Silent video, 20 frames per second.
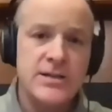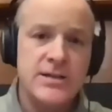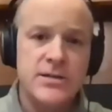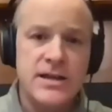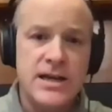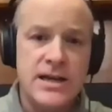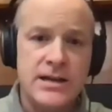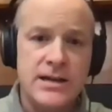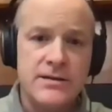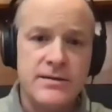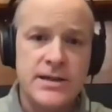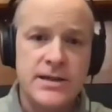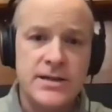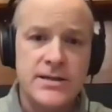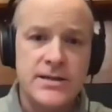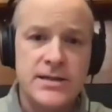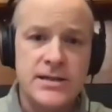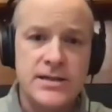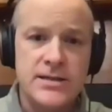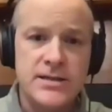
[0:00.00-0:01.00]
that healthcare
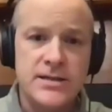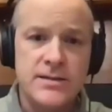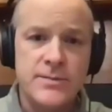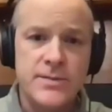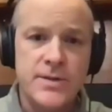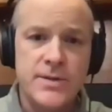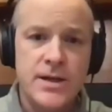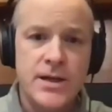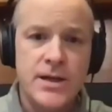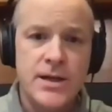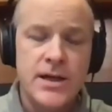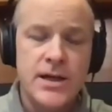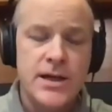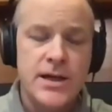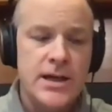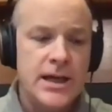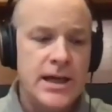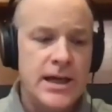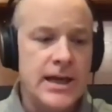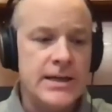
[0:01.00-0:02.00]
system.
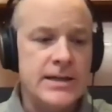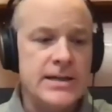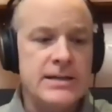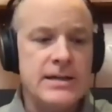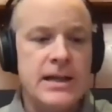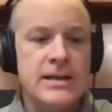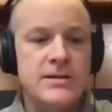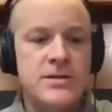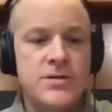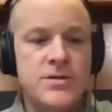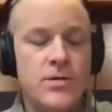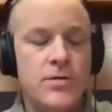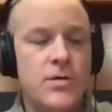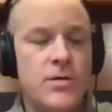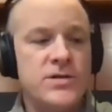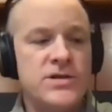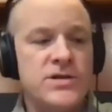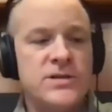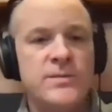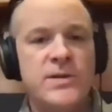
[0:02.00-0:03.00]
And so
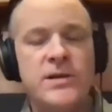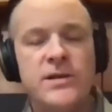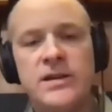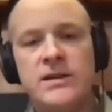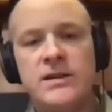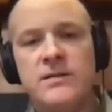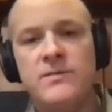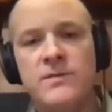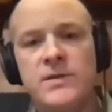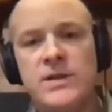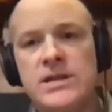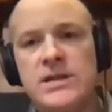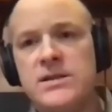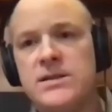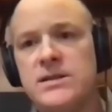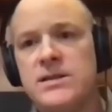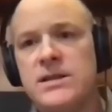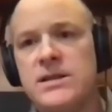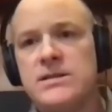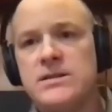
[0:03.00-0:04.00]
ultimately
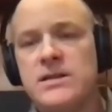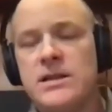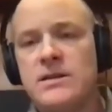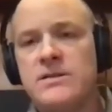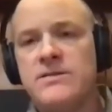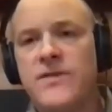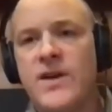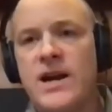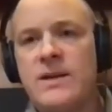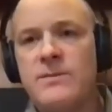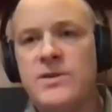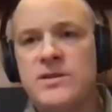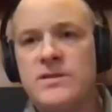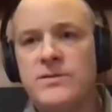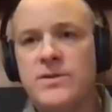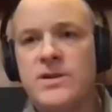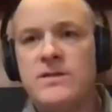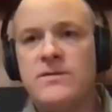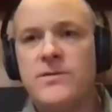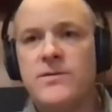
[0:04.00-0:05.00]
these environments that
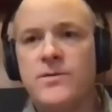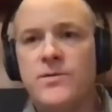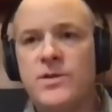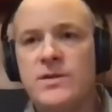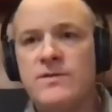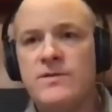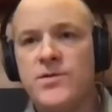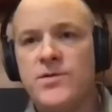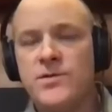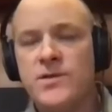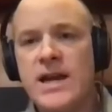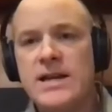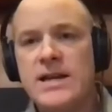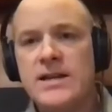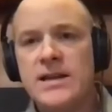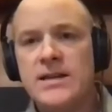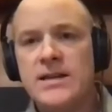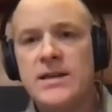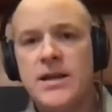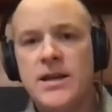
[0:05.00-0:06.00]
we've
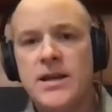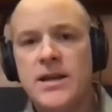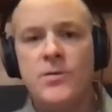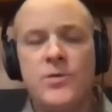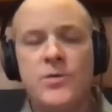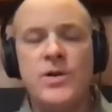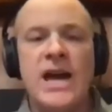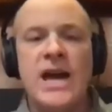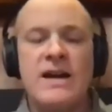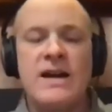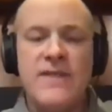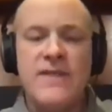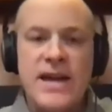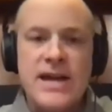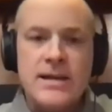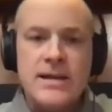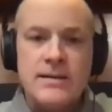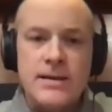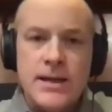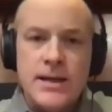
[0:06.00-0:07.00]
created, we have
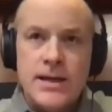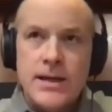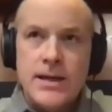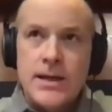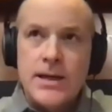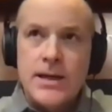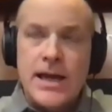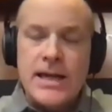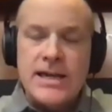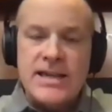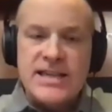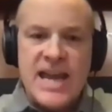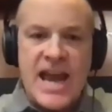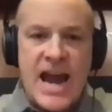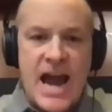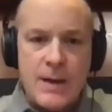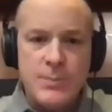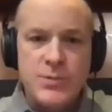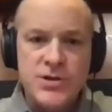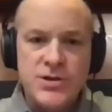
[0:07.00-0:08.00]
a
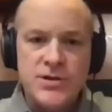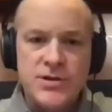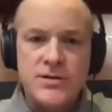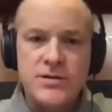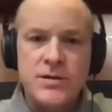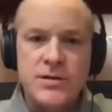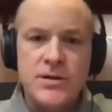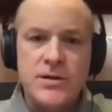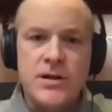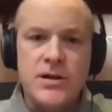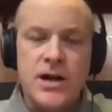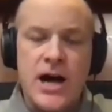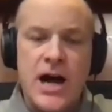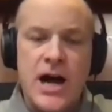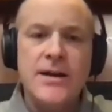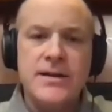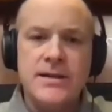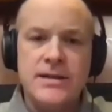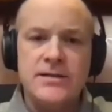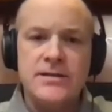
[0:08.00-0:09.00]
captured
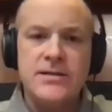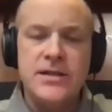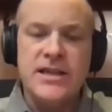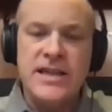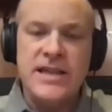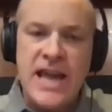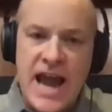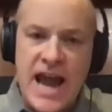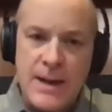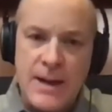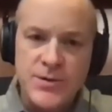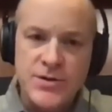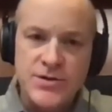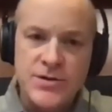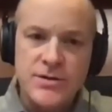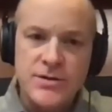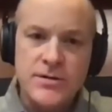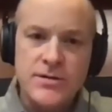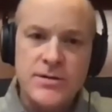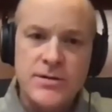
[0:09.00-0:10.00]
audience, a
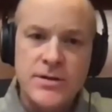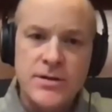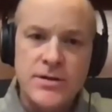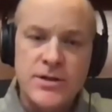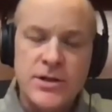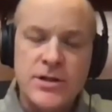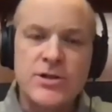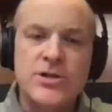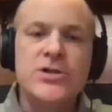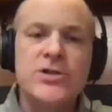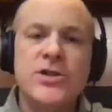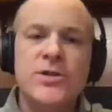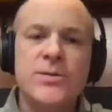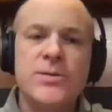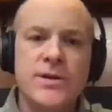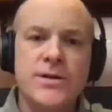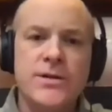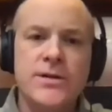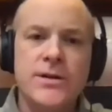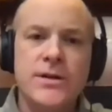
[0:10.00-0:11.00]
captured
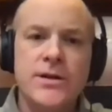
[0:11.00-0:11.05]
consumer